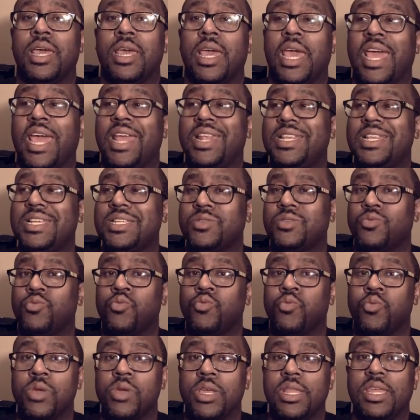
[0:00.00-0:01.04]
And this
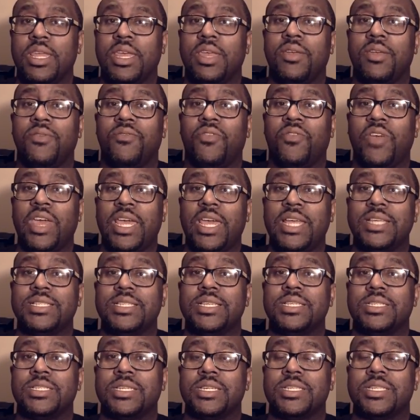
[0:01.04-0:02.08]
really feeds
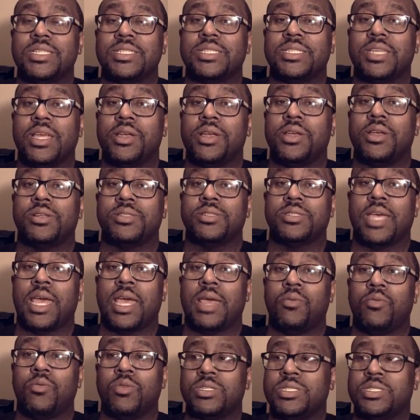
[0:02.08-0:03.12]
into the
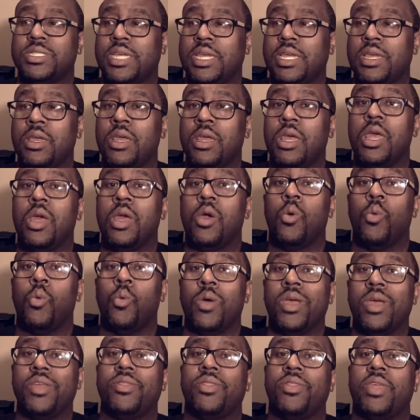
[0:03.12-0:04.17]
stereotype when she
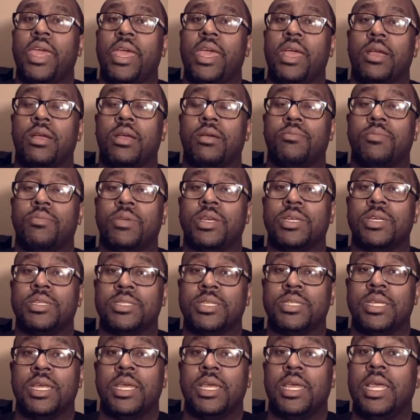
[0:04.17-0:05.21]
went there.
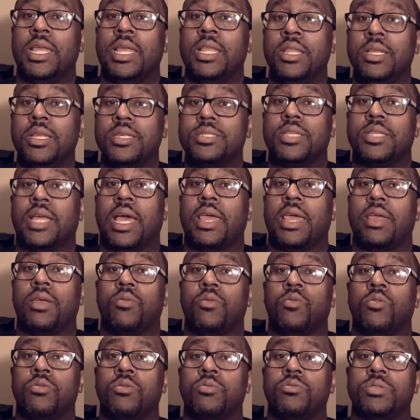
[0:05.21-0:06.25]
Because it looks like
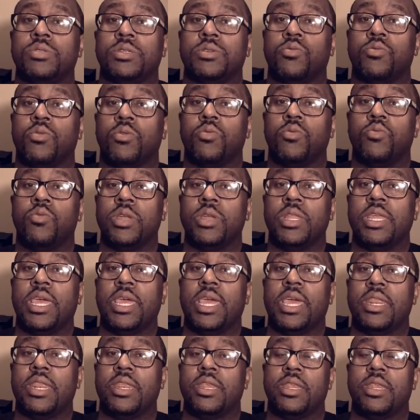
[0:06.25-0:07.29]
what was really
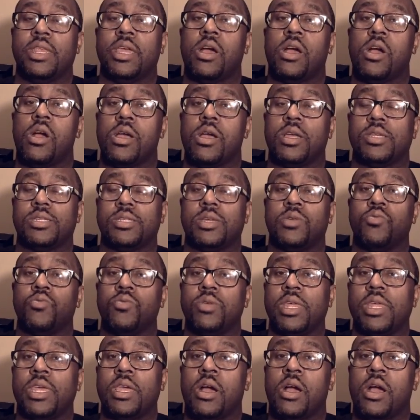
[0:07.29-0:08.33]
hitting in their hearts, they
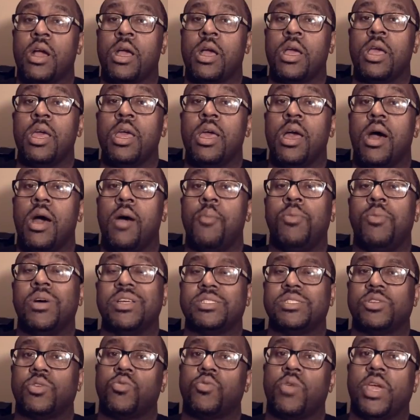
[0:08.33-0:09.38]
really are a
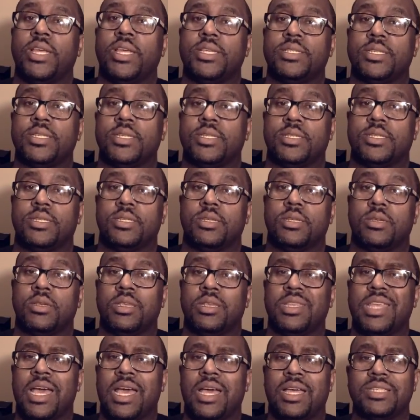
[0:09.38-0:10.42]
bunch of racists.
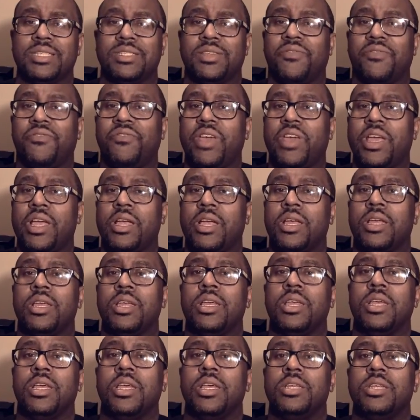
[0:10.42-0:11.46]
And now, is it fair
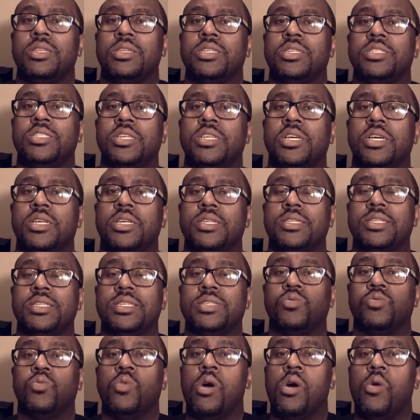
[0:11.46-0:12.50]
to judge
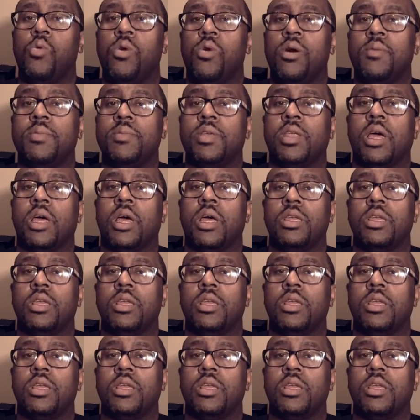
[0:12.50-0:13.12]
this one woman,